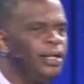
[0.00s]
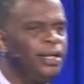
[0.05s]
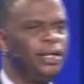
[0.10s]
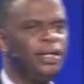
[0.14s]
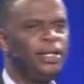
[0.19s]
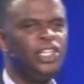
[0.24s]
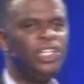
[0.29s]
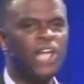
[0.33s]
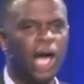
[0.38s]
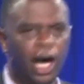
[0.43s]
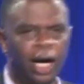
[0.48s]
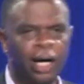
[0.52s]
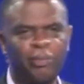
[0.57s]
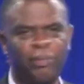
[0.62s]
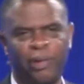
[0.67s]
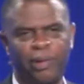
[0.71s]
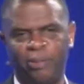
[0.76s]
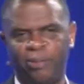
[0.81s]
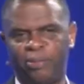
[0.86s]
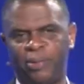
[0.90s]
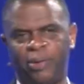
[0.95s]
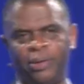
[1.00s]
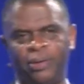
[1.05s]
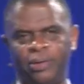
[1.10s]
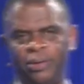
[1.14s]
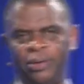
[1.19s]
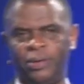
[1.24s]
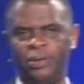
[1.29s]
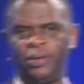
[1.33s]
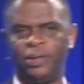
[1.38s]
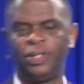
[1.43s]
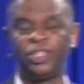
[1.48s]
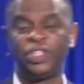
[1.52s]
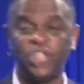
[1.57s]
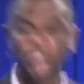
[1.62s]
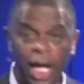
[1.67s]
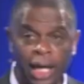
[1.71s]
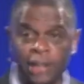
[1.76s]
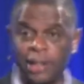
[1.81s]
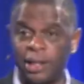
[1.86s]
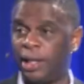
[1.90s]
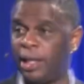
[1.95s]
Young people,
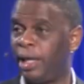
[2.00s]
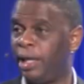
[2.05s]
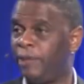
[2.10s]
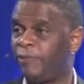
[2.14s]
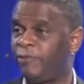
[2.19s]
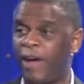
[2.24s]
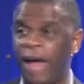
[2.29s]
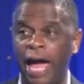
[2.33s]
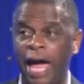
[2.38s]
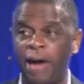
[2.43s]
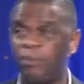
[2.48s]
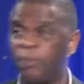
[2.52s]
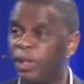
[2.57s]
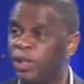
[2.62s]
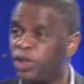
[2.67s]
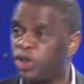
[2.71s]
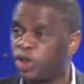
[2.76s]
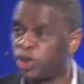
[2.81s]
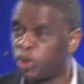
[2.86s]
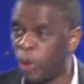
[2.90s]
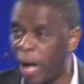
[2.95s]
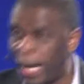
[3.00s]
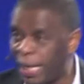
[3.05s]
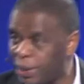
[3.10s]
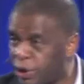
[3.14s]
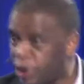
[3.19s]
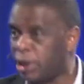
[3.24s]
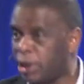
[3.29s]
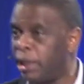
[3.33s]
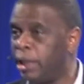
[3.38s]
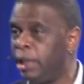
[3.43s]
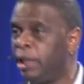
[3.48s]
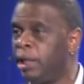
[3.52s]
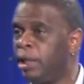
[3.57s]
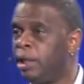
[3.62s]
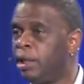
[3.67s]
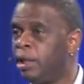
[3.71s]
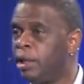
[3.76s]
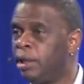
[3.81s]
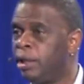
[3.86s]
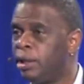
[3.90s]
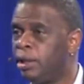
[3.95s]
suddenly, families tragically
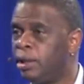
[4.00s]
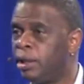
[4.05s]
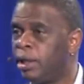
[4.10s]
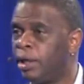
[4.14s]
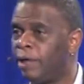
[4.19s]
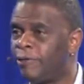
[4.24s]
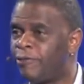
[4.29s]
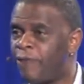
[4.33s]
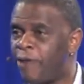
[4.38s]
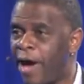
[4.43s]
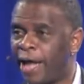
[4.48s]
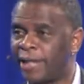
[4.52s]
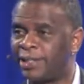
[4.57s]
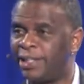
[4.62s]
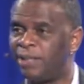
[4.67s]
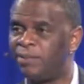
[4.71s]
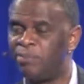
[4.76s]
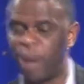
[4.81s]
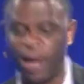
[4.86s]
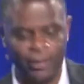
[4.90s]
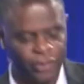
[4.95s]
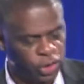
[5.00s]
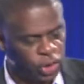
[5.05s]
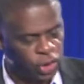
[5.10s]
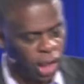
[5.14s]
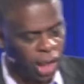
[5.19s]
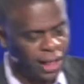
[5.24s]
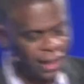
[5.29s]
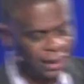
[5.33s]
affected by this loss.